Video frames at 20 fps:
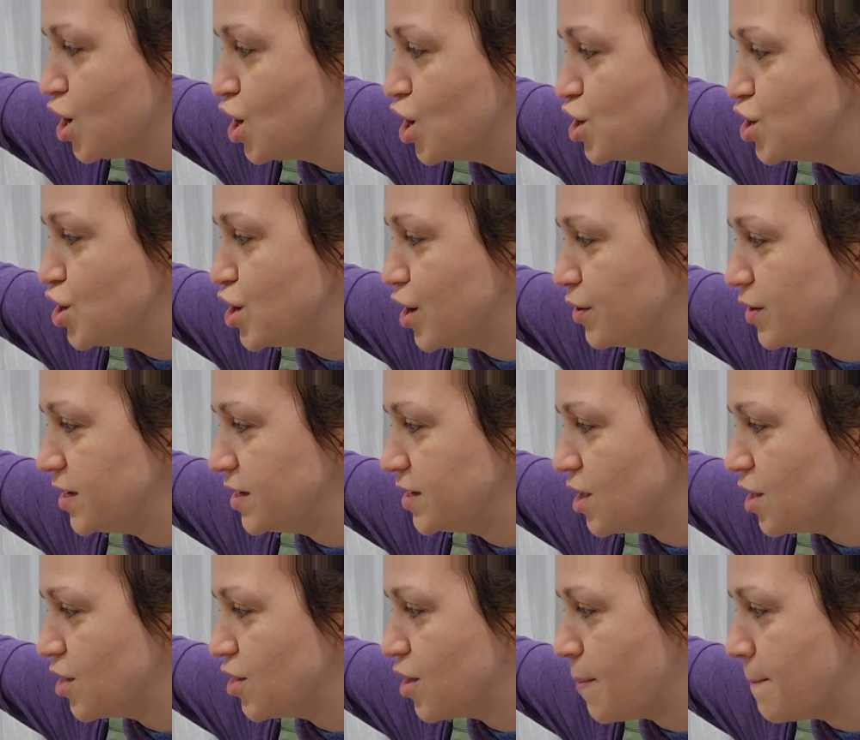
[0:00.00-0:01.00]
Notice
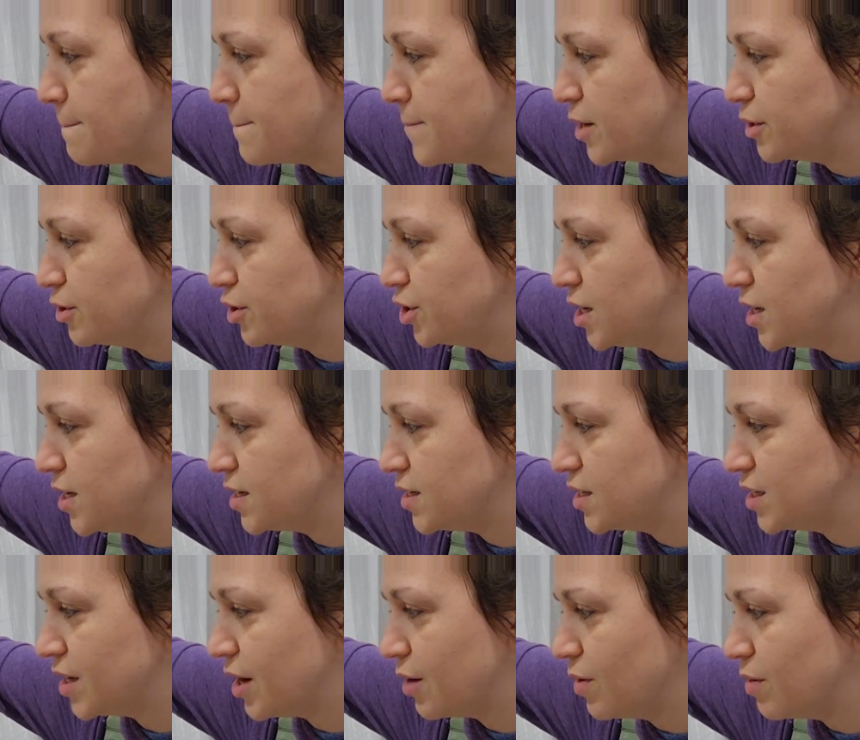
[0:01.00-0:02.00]
the motion is
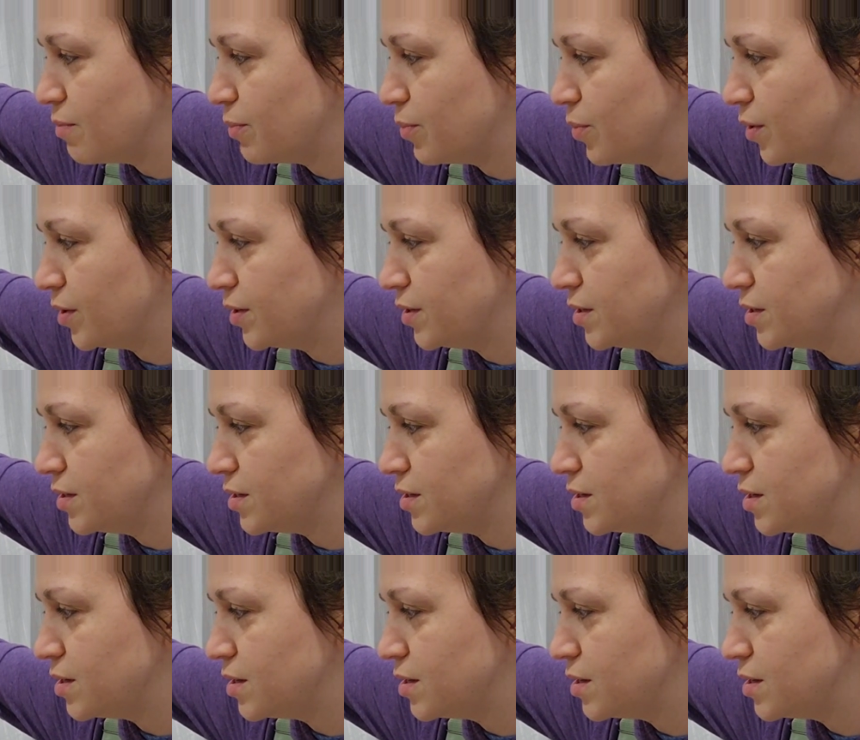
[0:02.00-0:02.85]
so important.